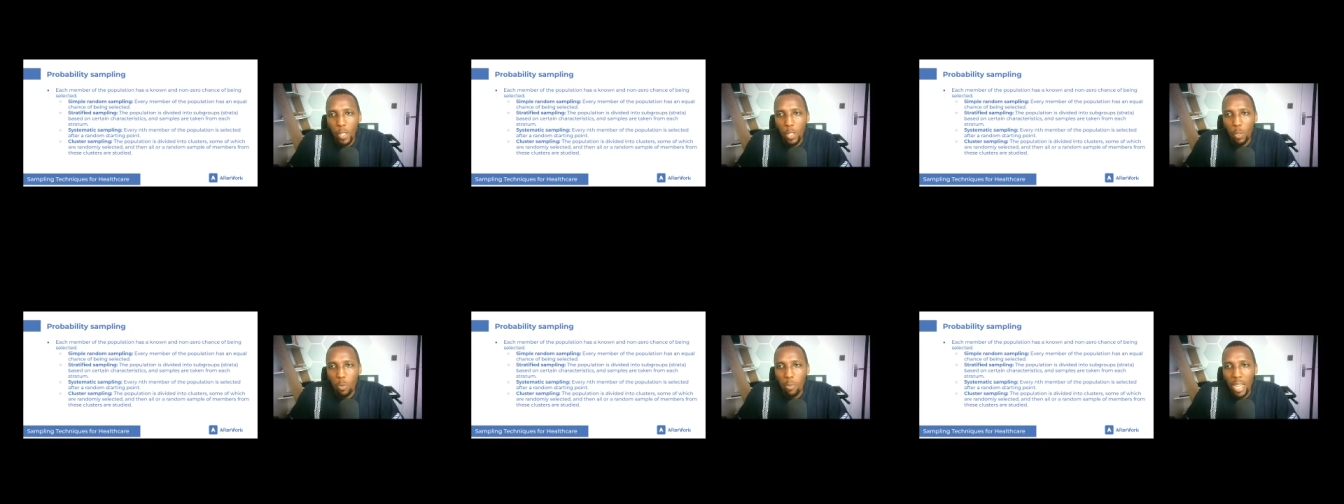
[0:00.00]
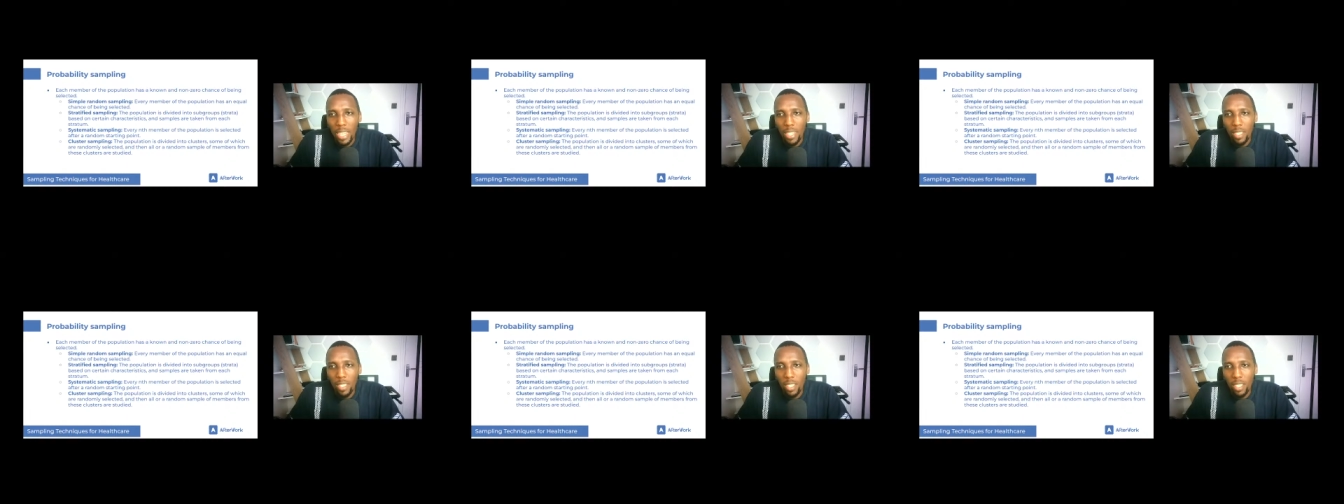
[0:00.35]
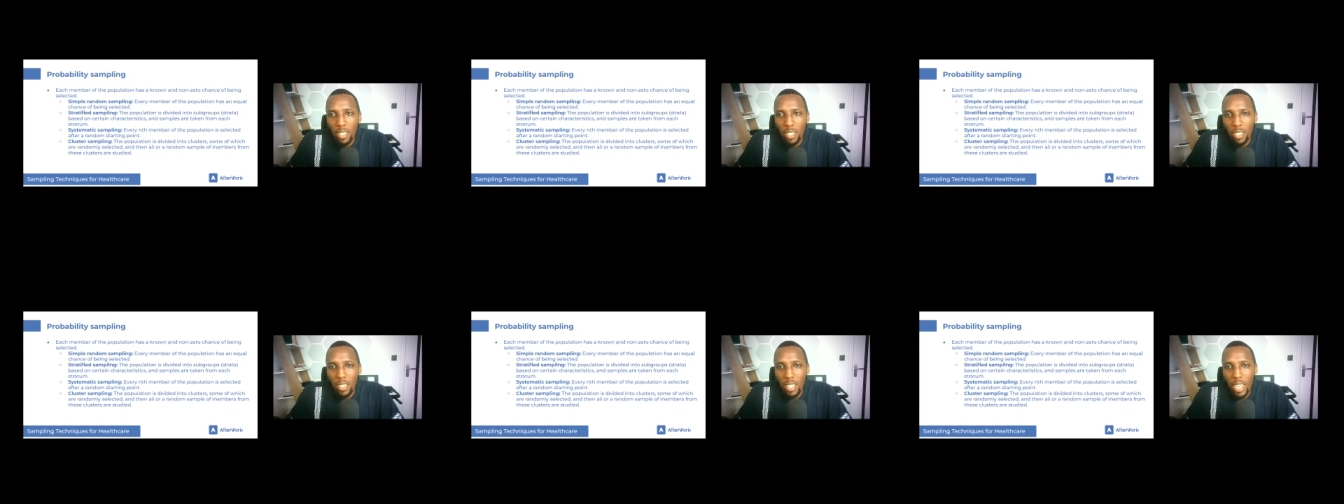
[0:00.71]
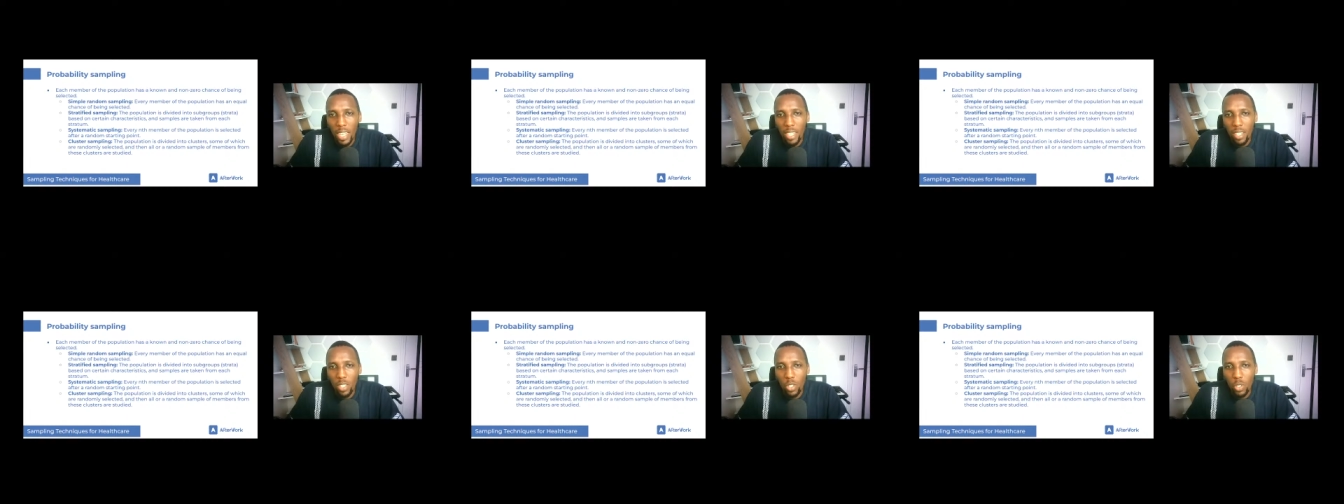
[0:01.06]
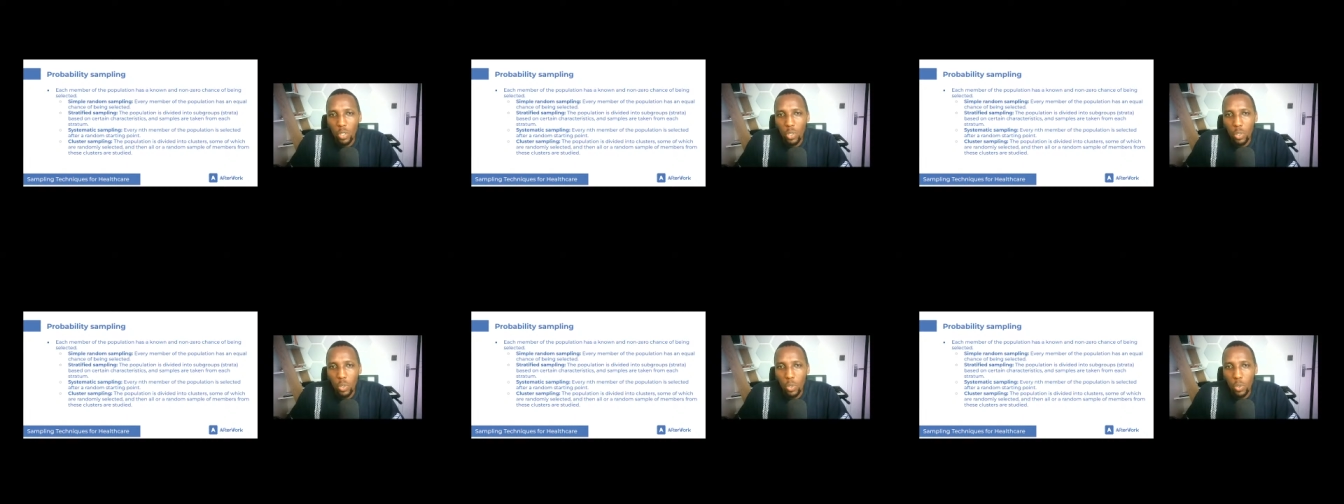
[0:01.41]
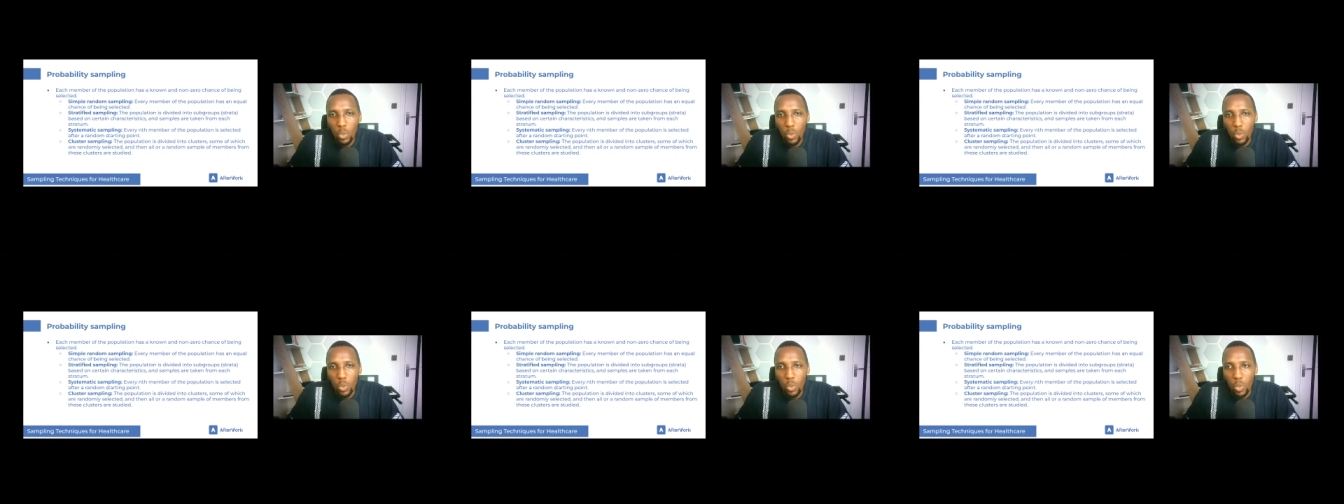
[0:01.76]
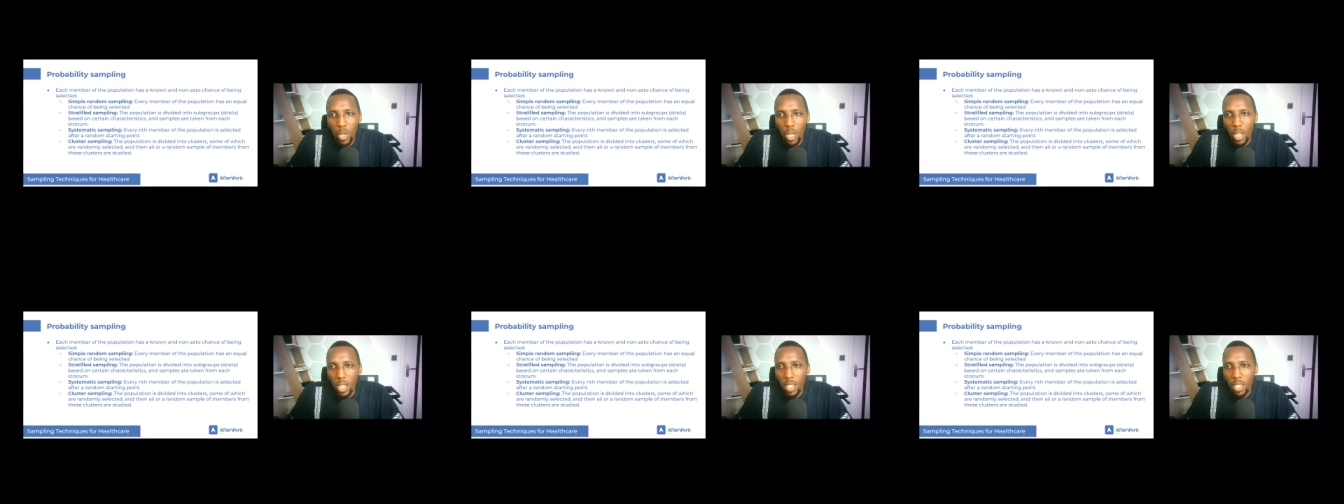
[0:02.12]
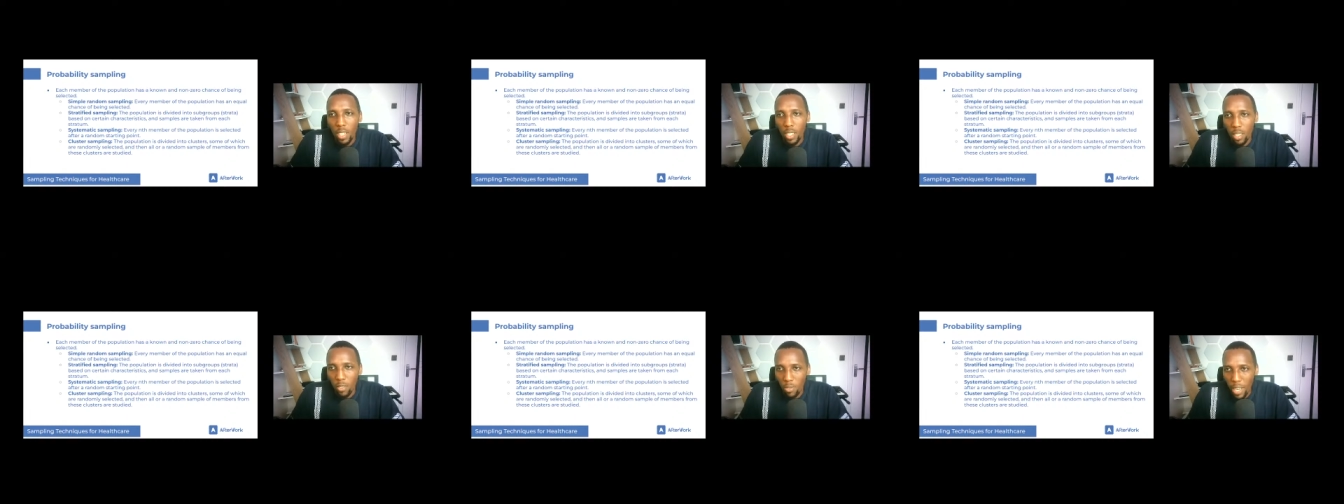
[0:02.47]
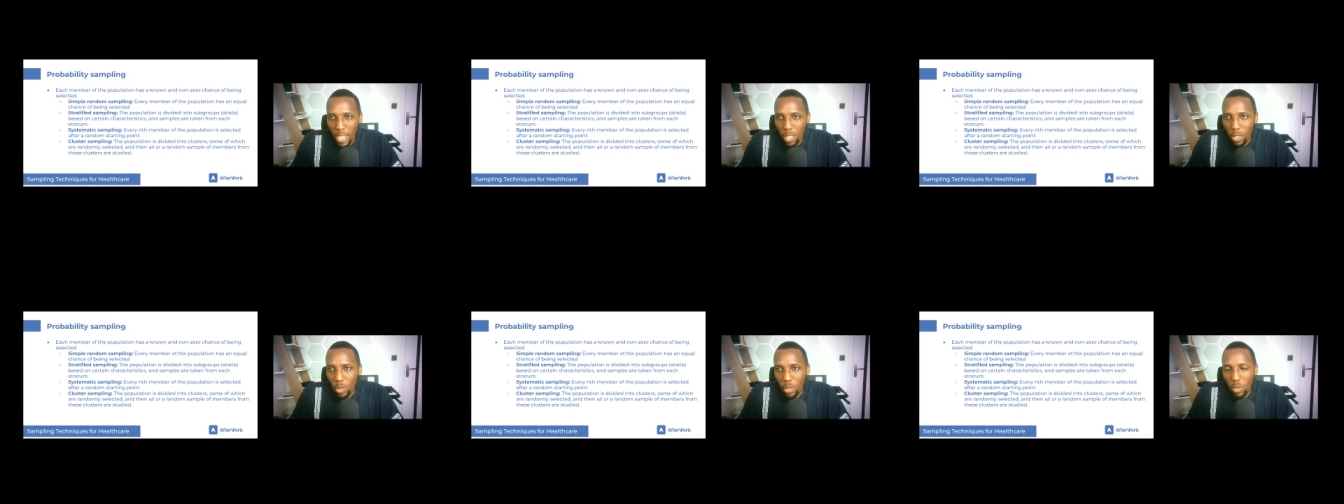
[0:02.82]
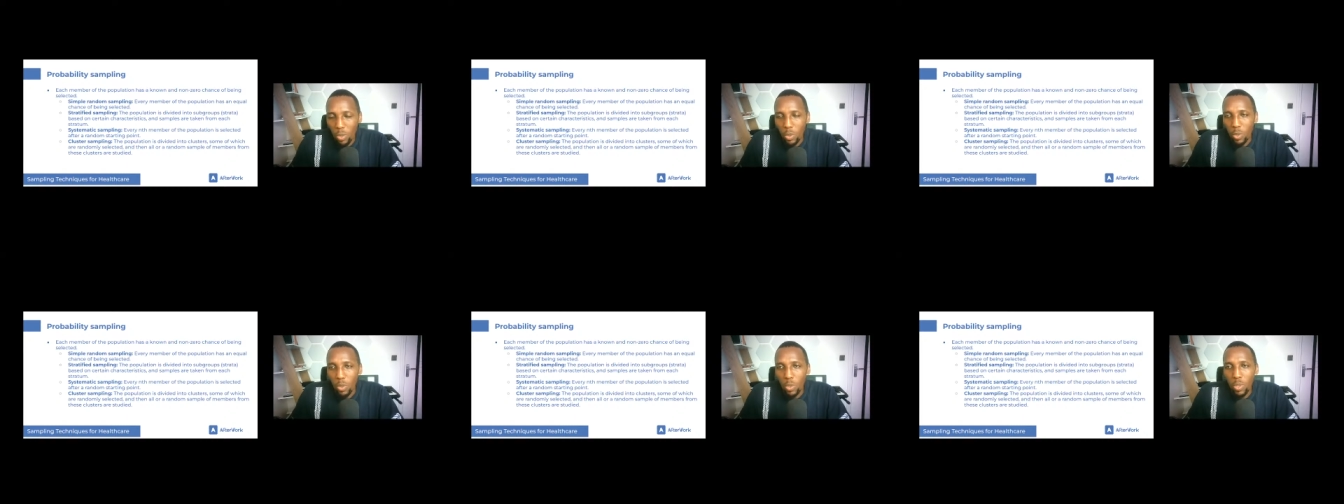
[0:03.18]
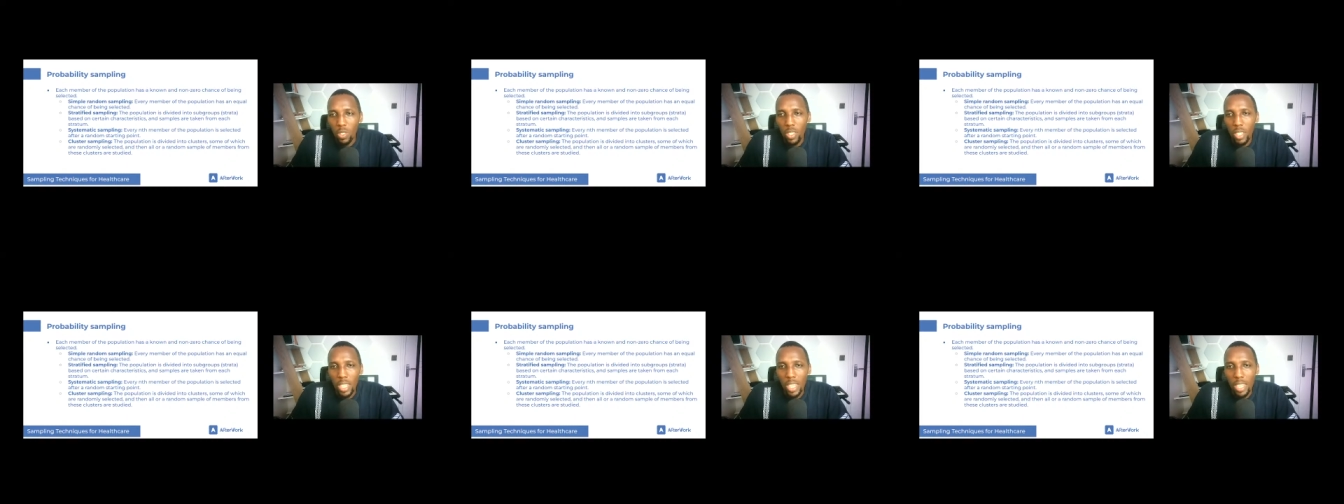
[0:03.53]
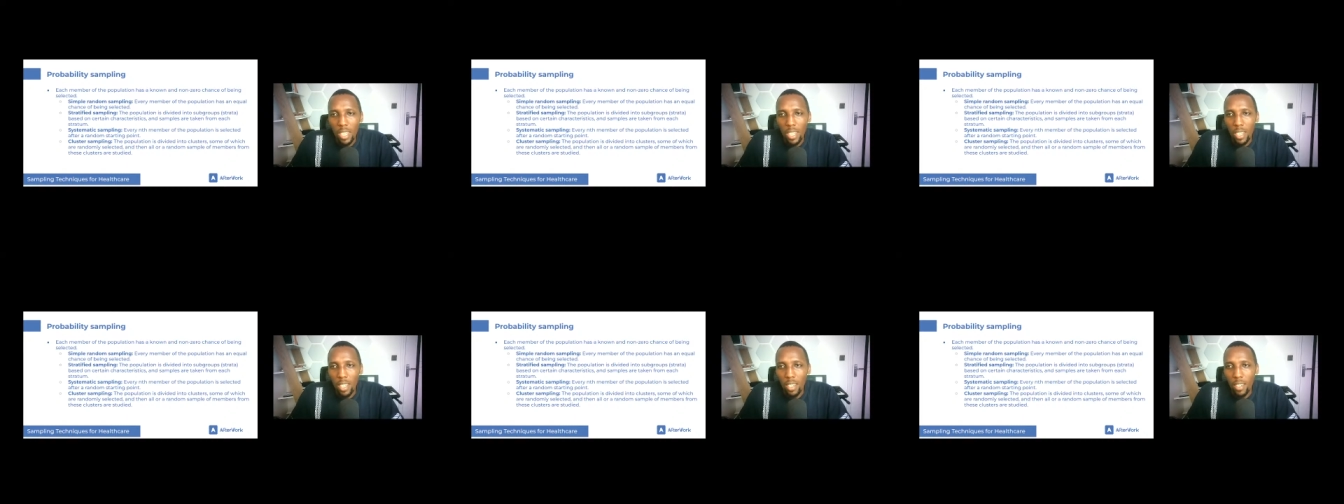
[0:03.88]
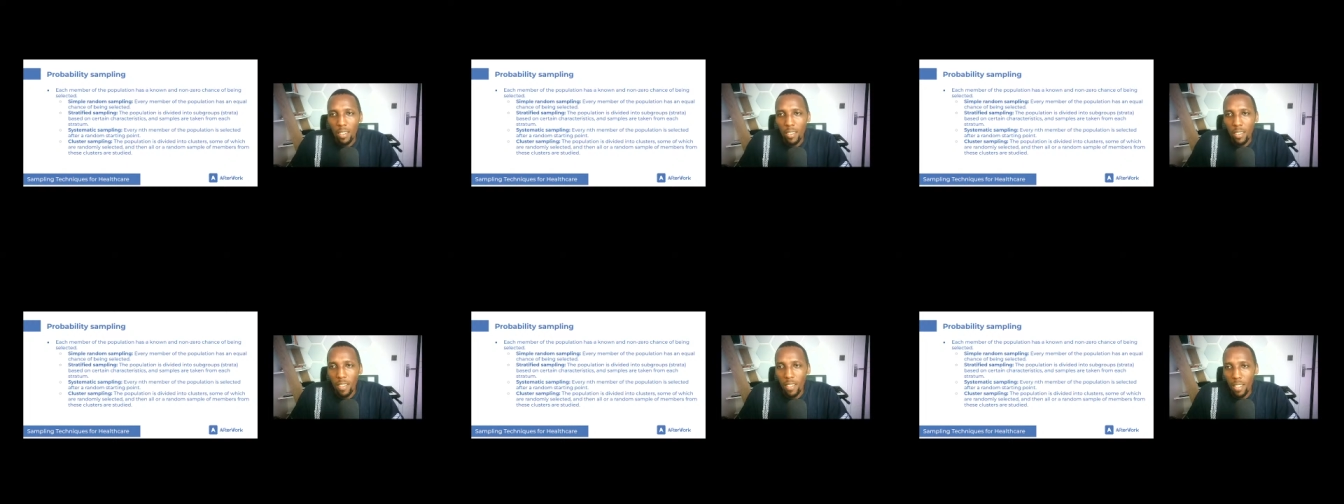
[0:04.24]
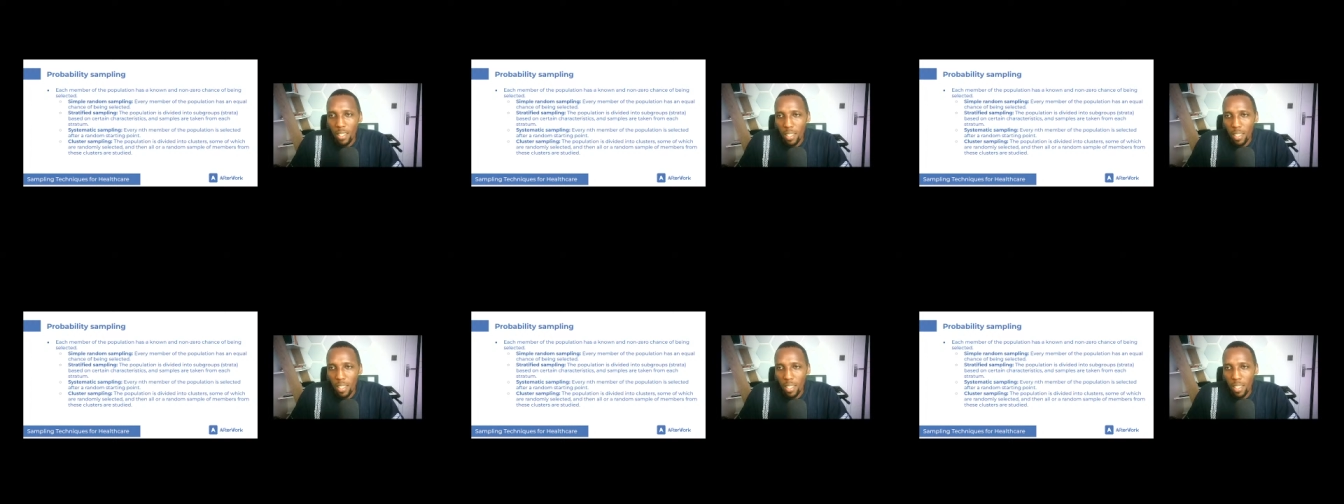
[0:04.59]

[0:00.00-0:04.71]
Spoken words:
you might decide to divide those schools in